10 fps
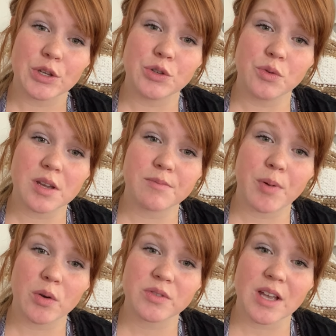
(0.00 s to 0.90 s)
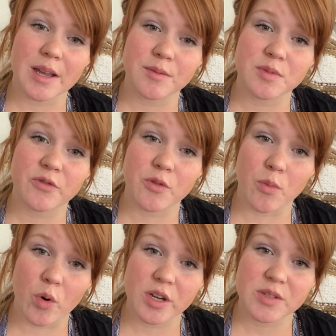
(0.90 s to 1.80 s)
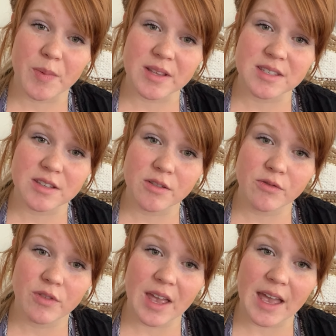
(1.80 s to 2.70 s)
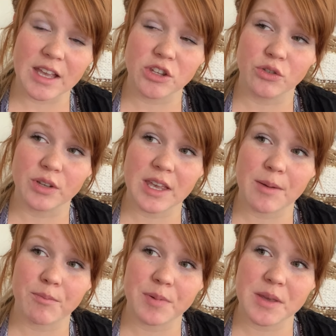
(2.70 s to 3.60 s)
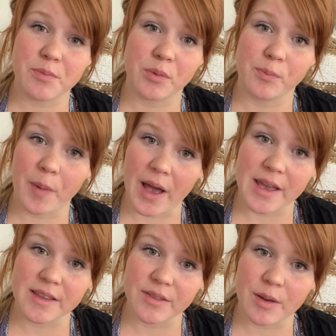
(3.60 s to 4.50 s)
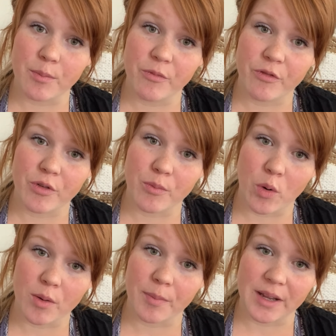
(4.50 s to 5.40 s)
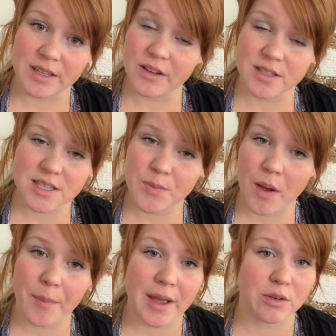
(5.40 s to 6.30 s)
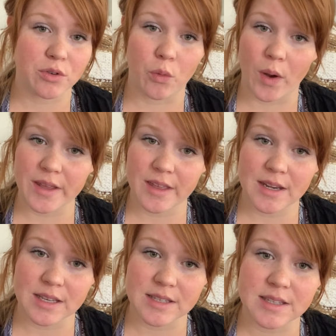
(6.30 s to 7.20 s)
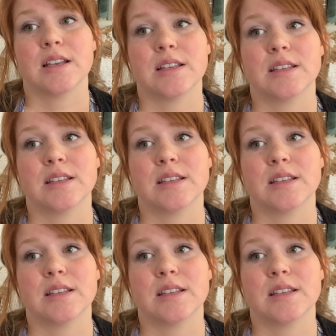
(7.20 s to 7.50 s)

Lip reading: you can post items for more expensive and you'll get people buying them for more money on Depop. I don't know why that is.